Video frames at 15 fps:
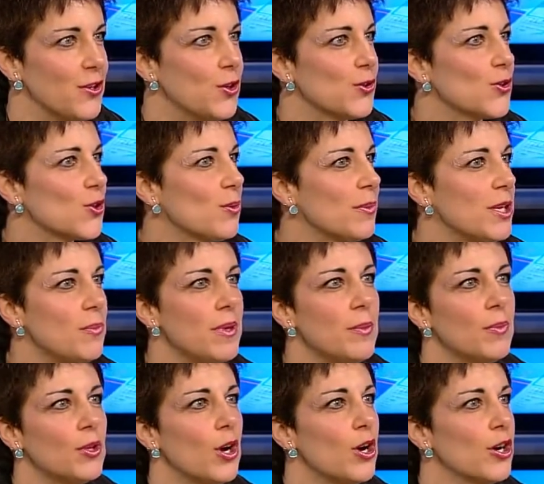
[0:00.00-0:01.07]
You know, so many
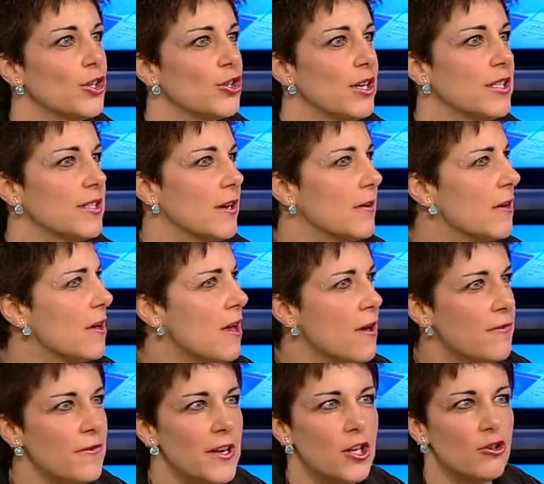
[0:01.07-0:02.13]
people are trying to
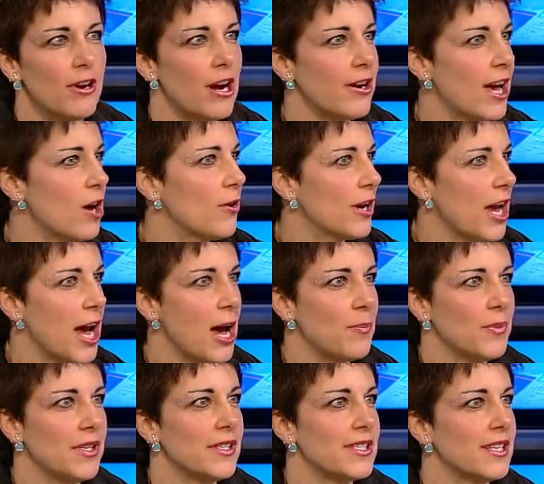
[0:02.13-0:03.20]
figure out how it
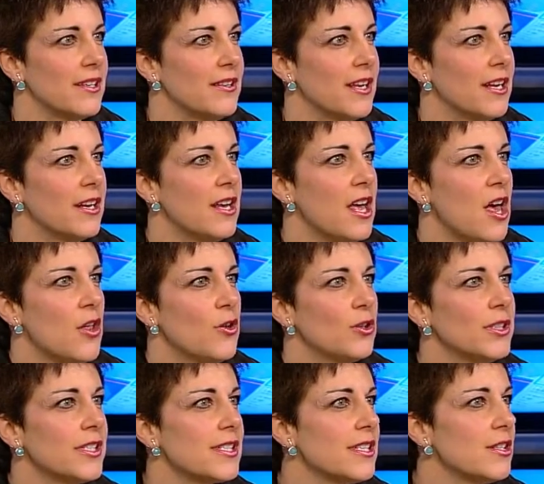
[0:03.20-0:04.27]
happens and that they're
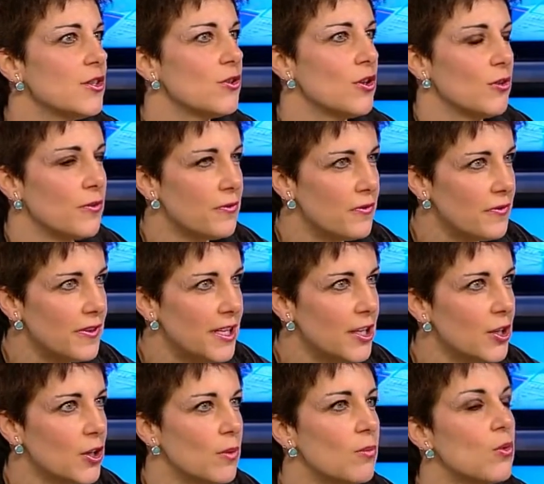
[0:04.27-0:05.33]
listening to their
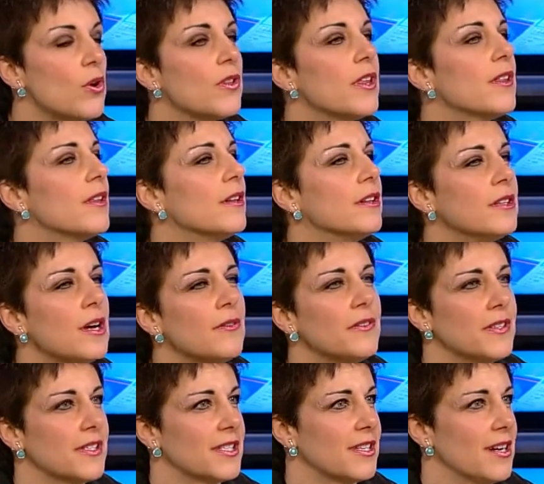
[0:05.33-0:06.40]
fear more than the love
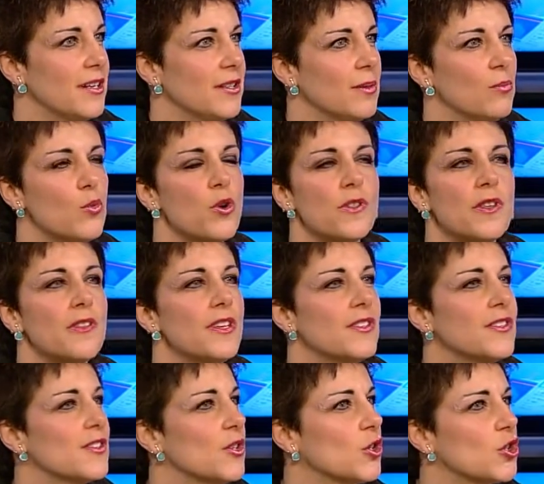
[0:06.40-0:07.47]
inside them, more than
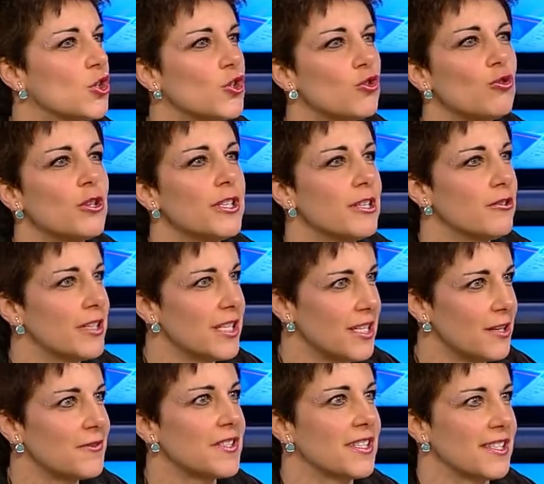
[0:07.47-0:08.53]
these extraordinary
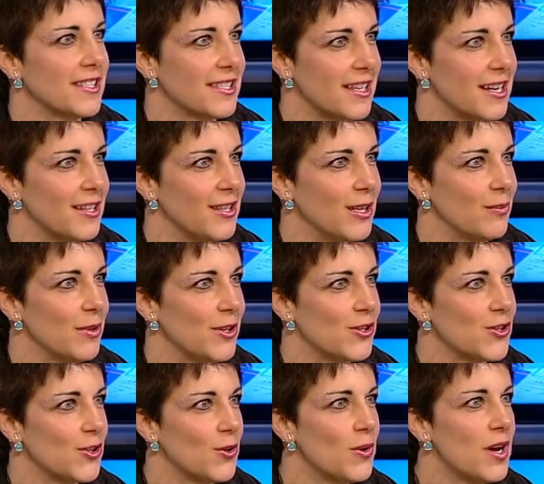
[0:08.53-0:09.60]
gifts inside them. And
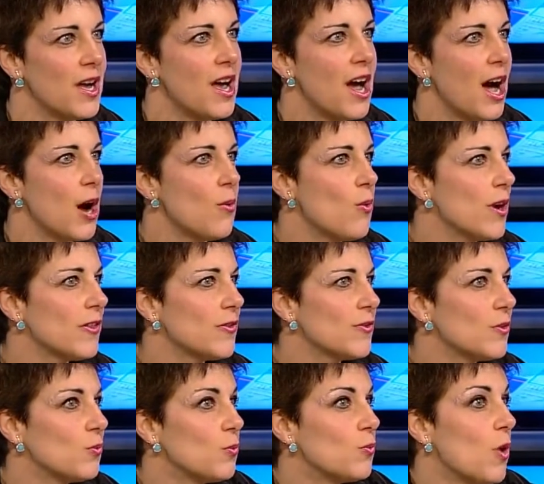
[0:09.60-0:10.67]
so I
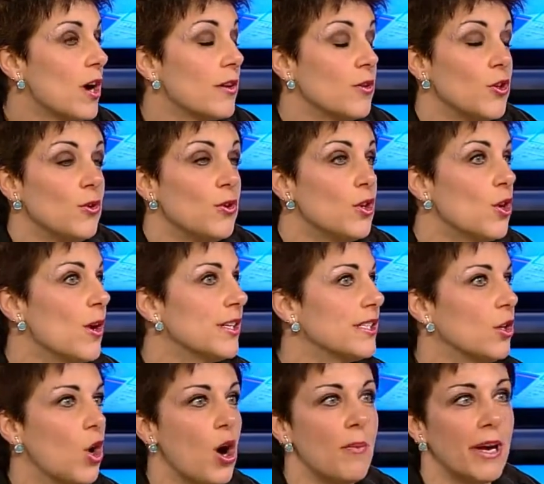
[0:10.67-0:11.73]
want you to know, I
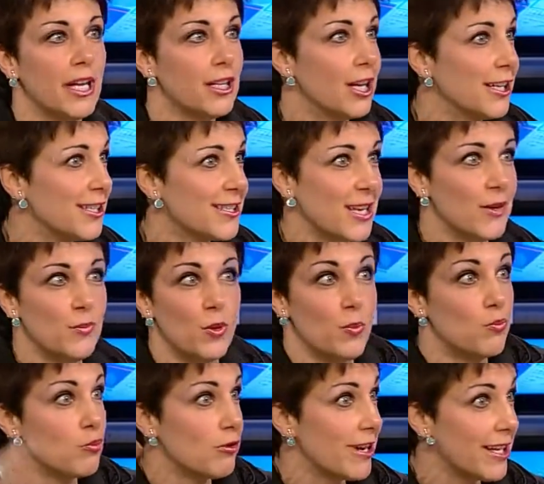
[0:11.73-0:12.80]
tell all my clients, I would
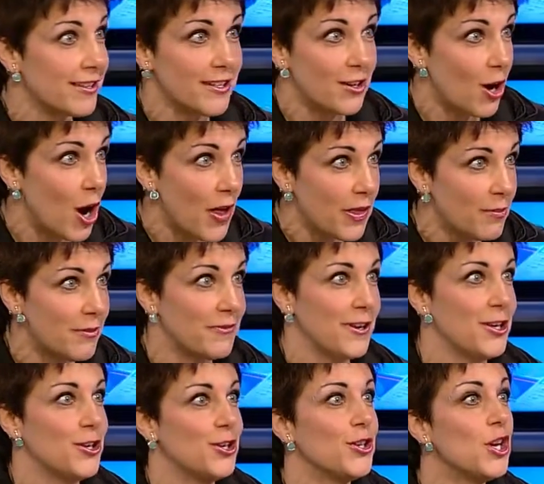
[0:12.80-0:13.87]
brand it on them if I
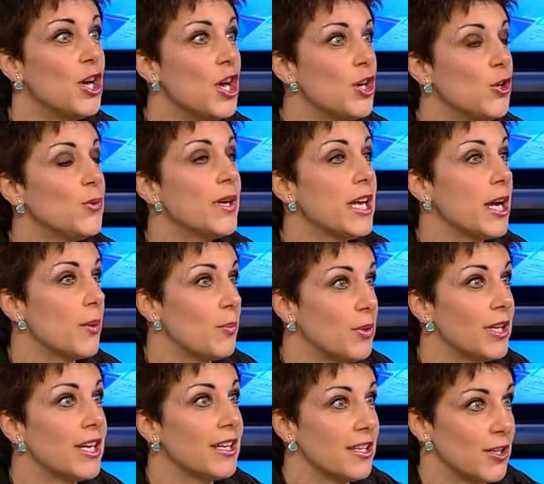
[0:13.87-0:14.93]
could, you can't
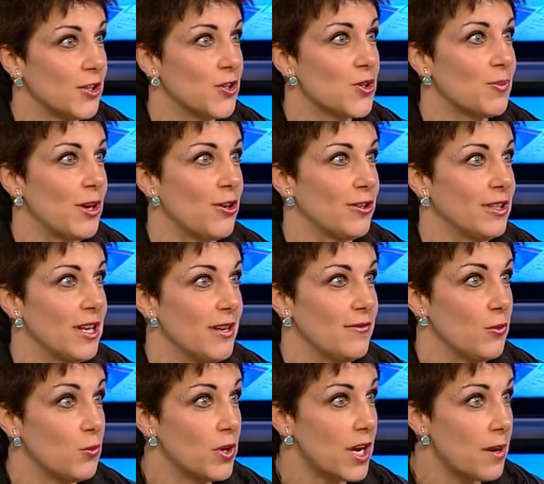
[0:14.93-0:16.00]
plan an inspired life.
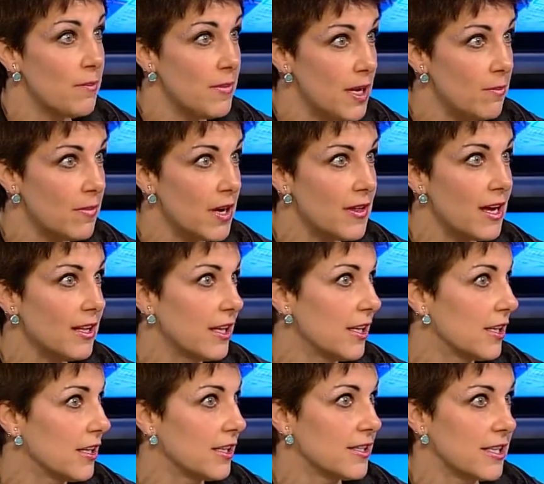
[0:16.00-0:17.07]
And what I mean by that, like
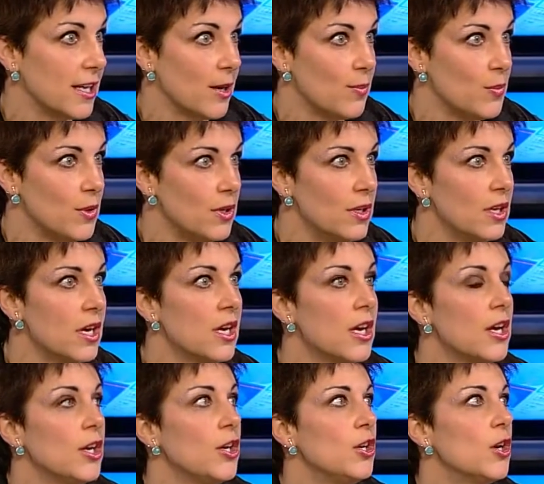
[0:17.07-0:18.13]
an example,
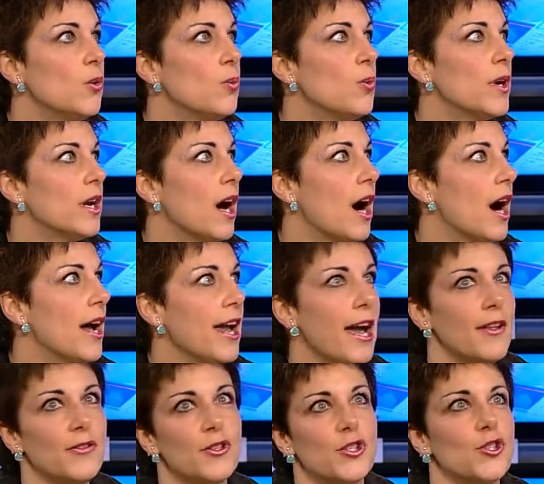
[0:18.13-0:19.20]
you know, when I
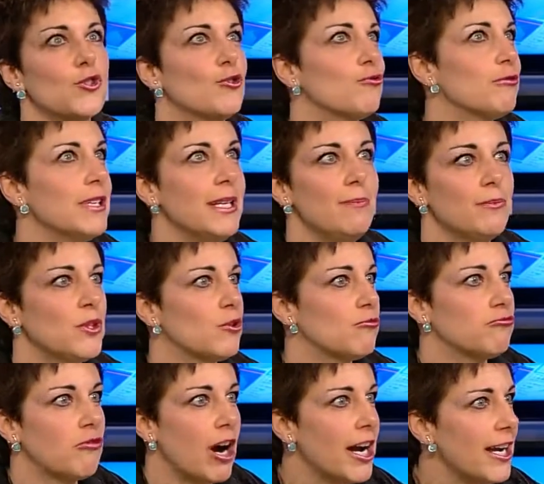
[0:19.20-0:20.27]
had this dream to
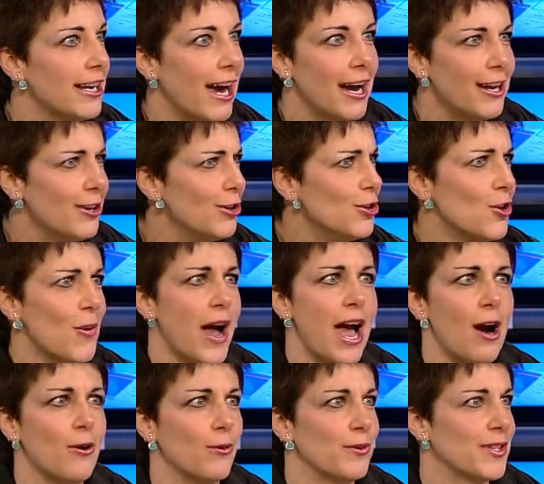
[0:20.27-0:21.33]
write, I didn't know
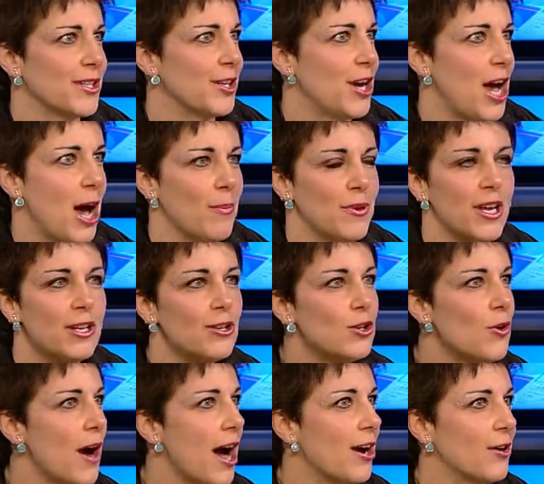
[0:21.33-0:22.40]
how it was going to happen. I didn't
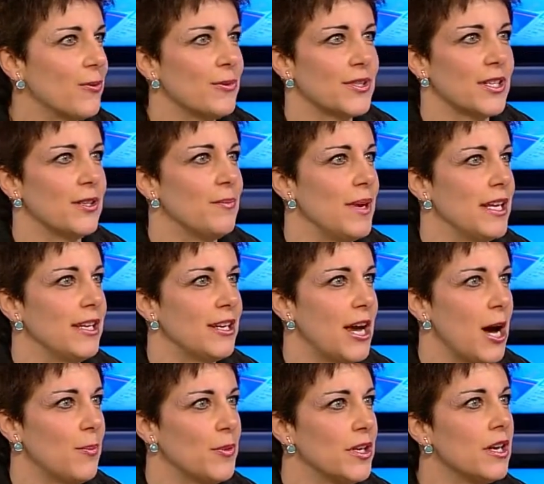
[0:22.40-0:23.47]
know how it was going to make it
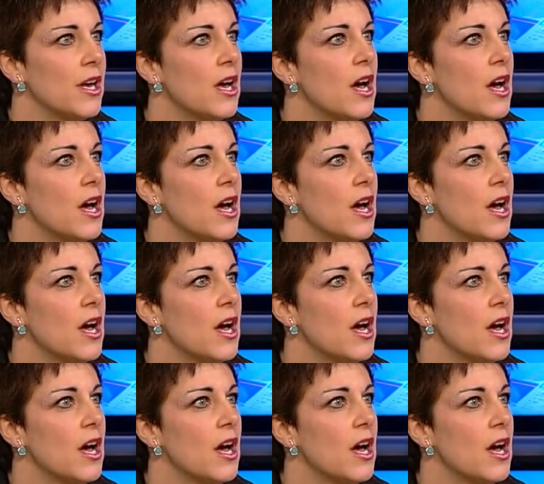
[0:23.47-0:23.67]
happen.